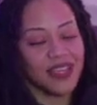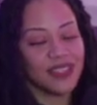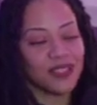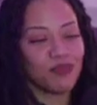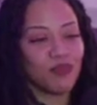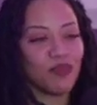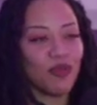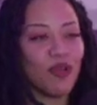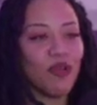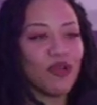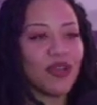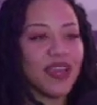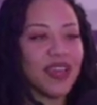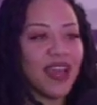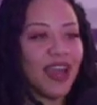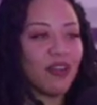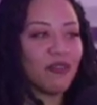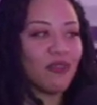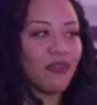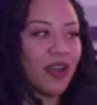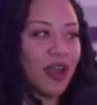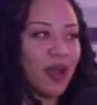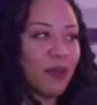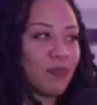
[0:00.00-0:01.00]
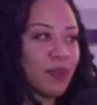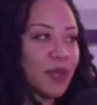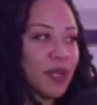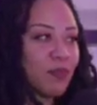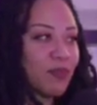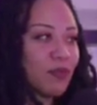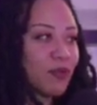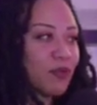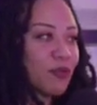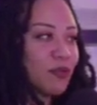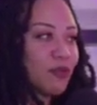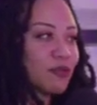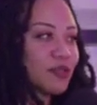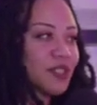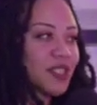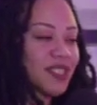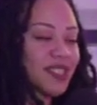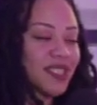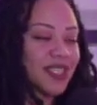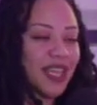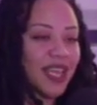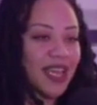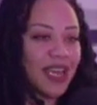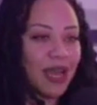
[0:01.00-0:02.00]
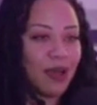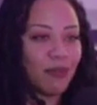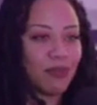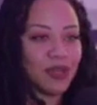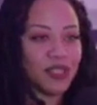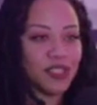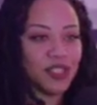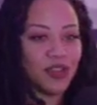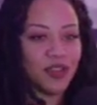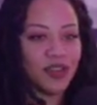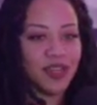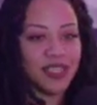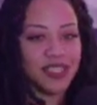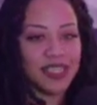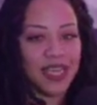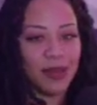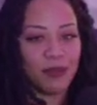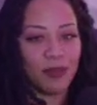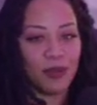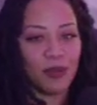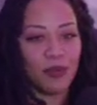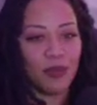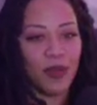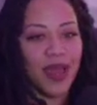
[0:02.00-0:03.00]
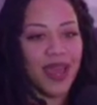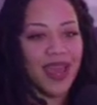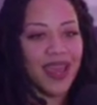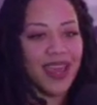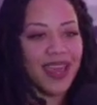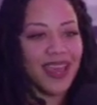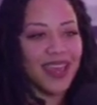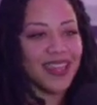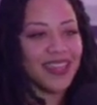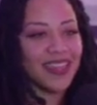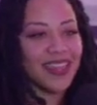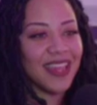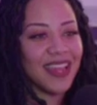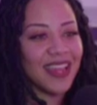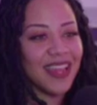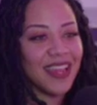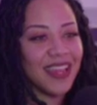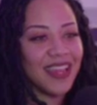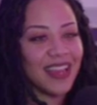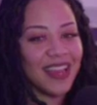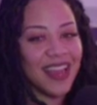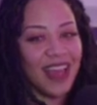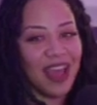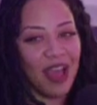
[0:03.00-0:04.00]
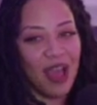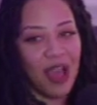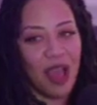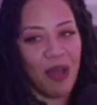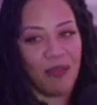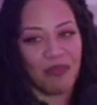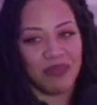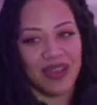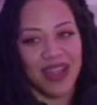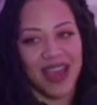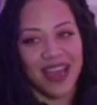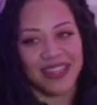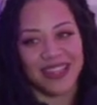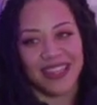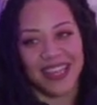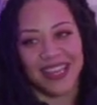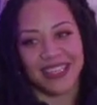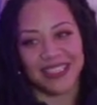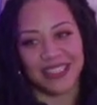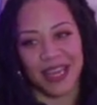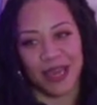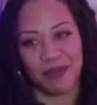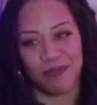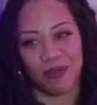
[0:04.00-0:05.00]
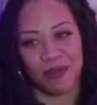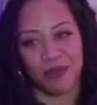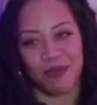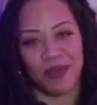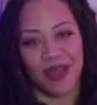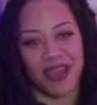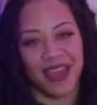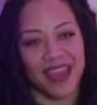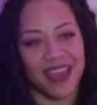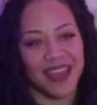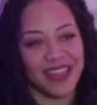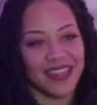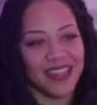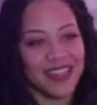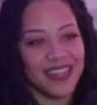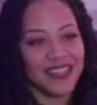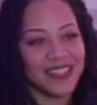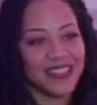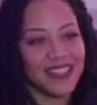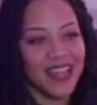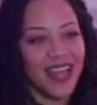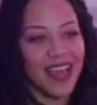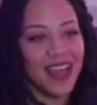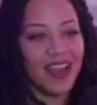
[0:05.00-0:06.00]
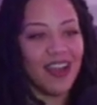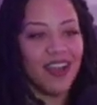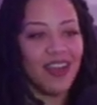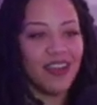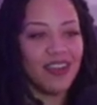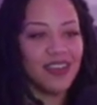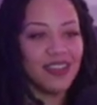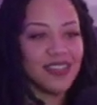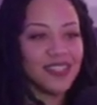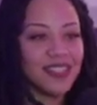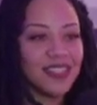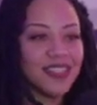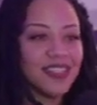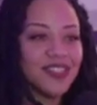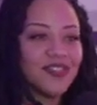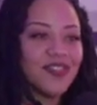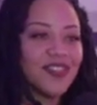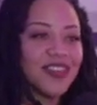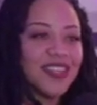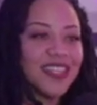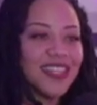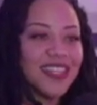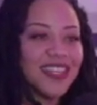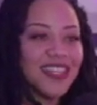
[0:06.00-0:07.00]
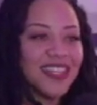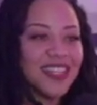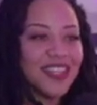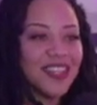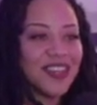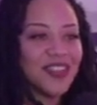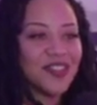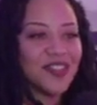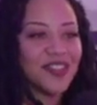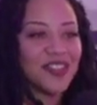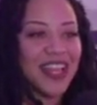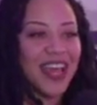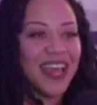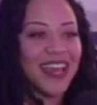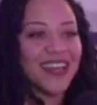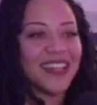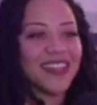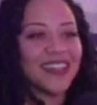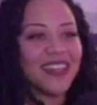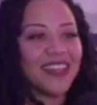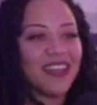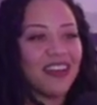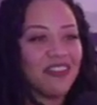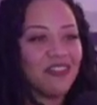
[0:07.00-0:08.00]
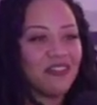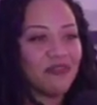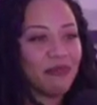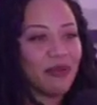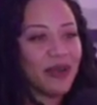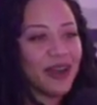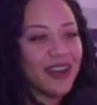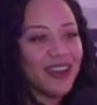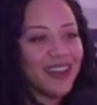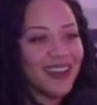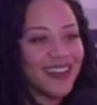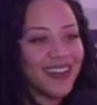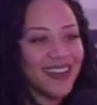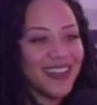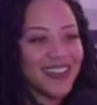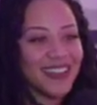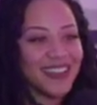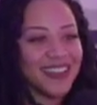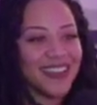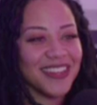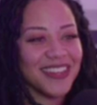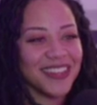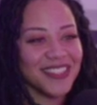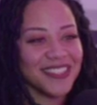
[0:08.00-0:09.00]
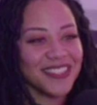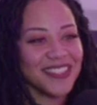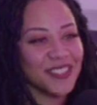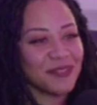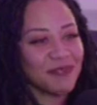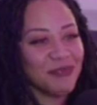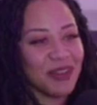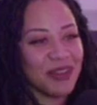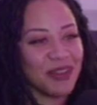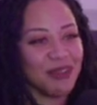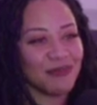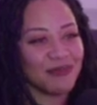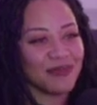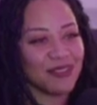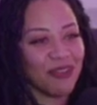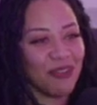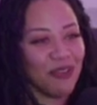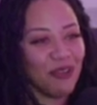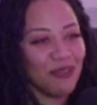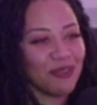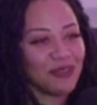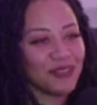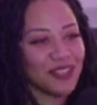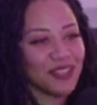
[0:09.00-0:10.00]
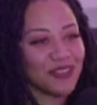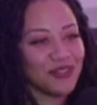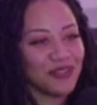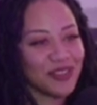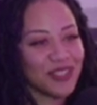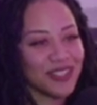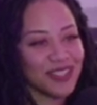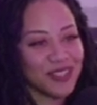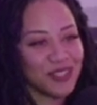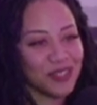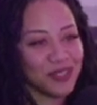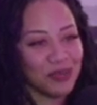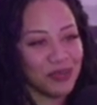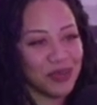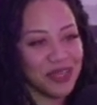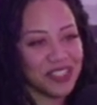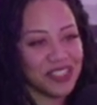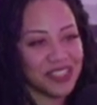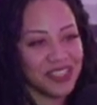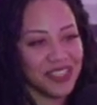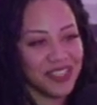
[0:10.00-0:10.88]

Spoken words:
broken. I find people who just think I'm a certain type of way, and then I'm not that type of way, and then it's like, oh, she's really a little like love bug, and then it just becomes a whole different situation.